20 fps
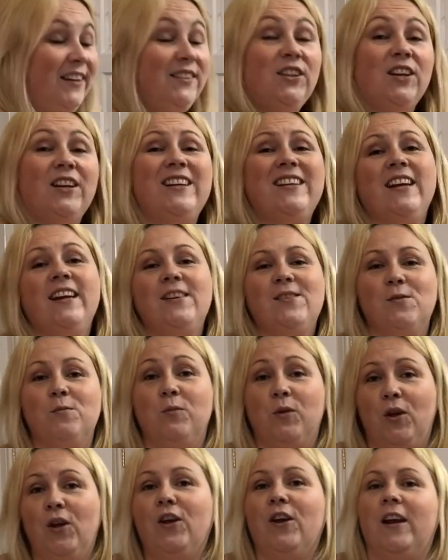It's going to take
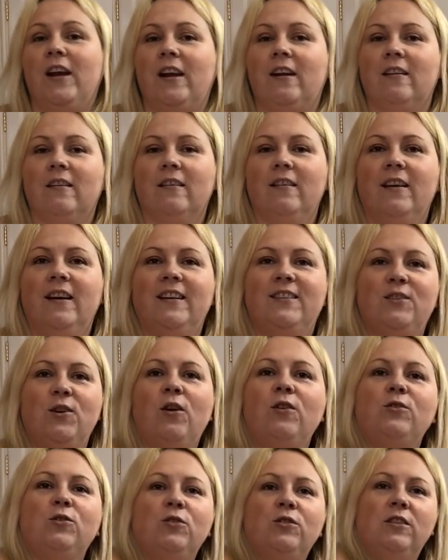some learning. It's
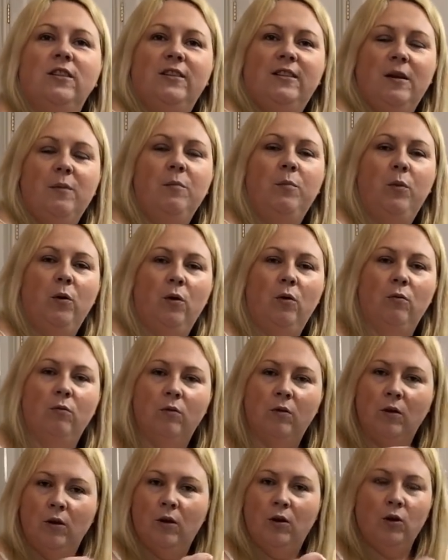not just a
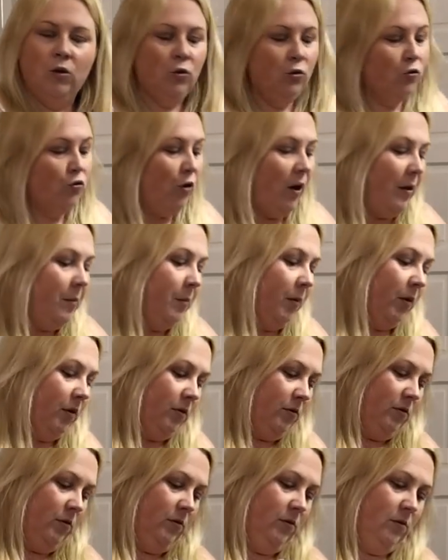simple
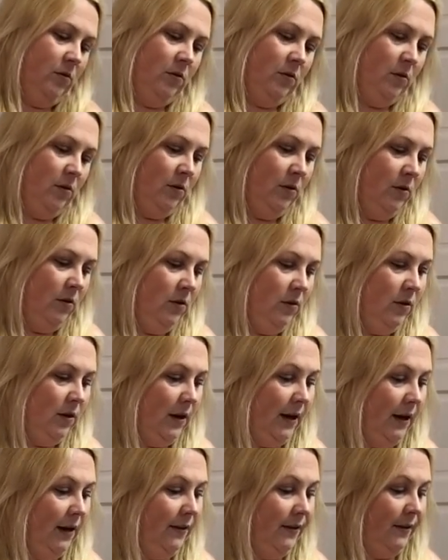tripod
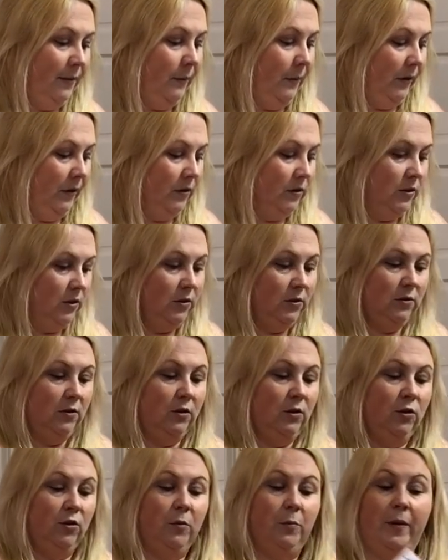kind of thing, because there's
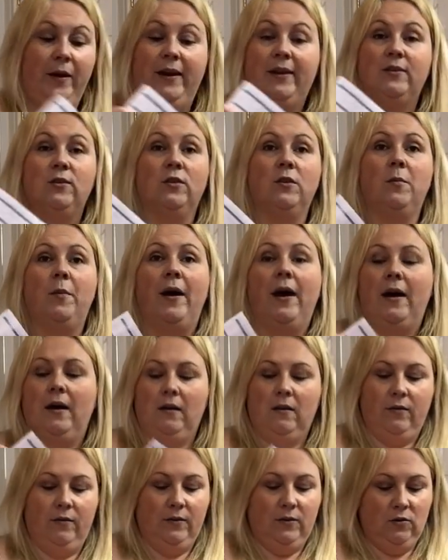another page on the back
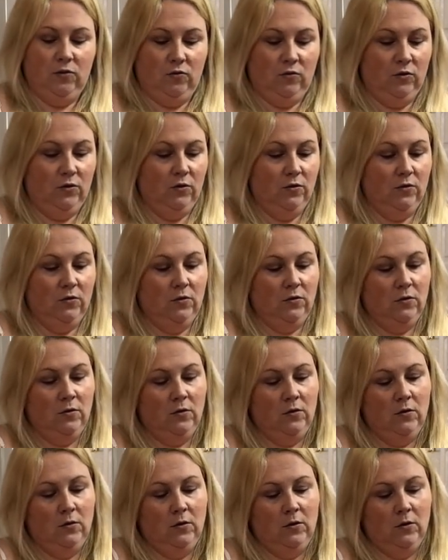of instructions.
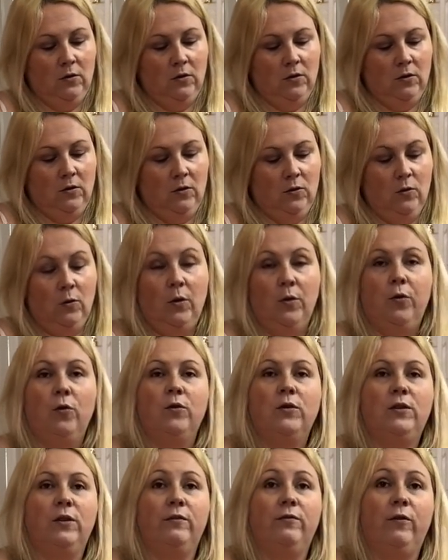I
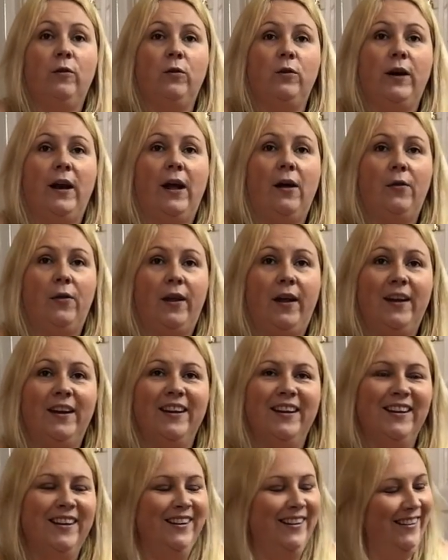thought it folded out then.
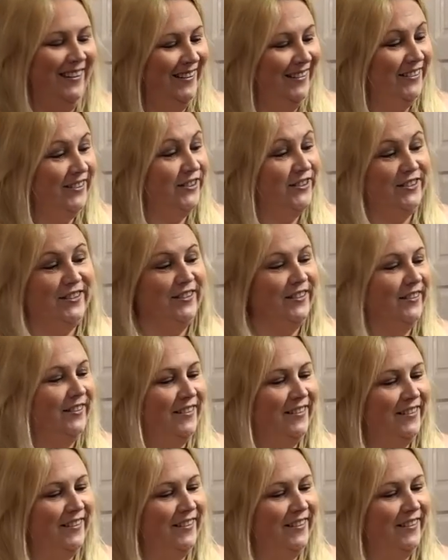It doesn't.